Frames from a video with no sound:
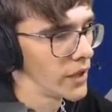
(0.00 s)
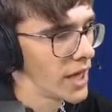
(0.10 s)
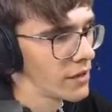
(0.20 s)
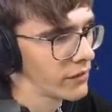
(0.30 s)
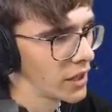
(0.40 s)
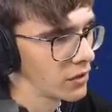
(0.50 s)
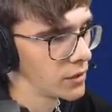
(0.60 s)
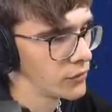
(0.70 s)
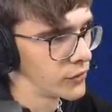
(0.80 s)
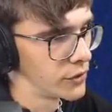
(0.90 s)
have like the
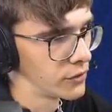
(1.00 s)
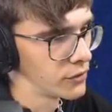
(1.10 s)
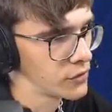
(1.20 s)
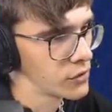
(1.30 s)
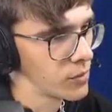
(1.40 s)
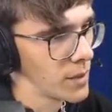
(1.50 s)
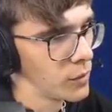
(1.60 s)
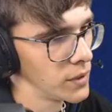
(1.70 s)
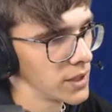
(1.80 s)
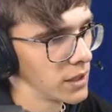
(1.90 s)
turtles. Maybe
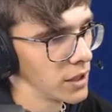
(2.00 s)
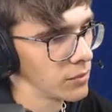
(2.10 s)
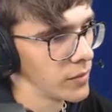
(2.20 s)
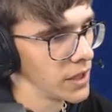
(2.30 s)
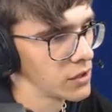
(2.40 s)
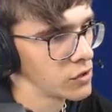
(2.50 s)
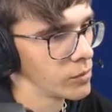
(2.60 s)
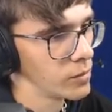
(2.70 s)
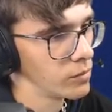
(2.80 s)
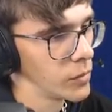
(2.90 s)
we can like make some
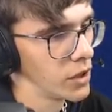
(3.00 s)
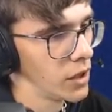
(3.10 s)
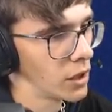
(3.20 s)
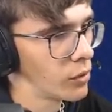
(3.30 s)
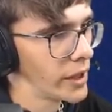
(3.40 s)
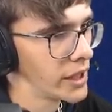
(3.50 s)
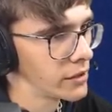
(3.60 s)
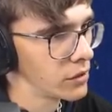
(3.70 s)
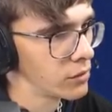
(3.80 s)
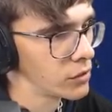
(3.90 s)

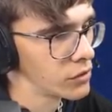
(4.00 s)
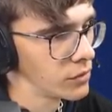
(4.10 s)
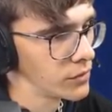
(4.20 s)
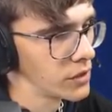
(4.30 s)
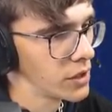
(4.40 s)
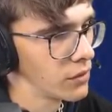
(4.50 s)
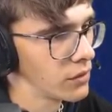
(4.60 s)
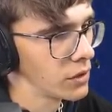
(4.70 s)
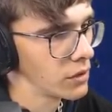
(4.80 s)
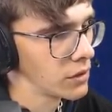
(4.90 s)
aquarium or something, how you
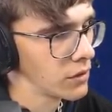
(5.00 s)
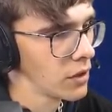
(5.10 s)
call it.